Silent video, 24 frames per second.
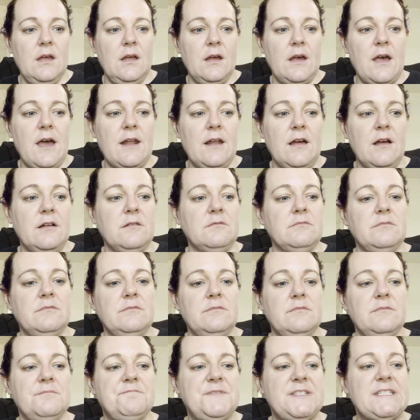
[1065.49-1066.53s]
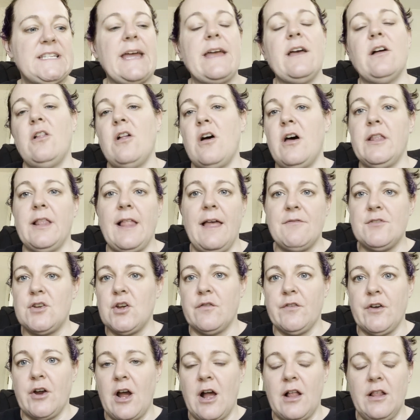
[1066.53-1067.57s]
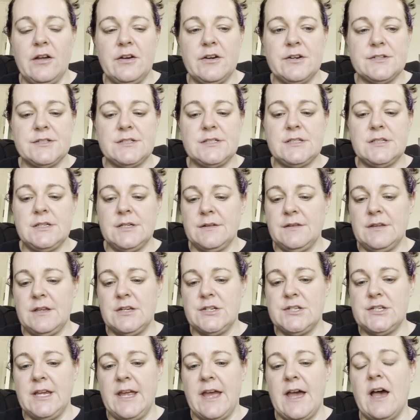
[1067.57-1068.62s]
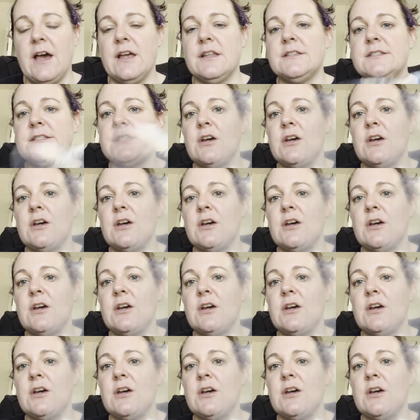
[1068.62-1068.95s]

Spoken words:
kind of sale on leftover colors that she had.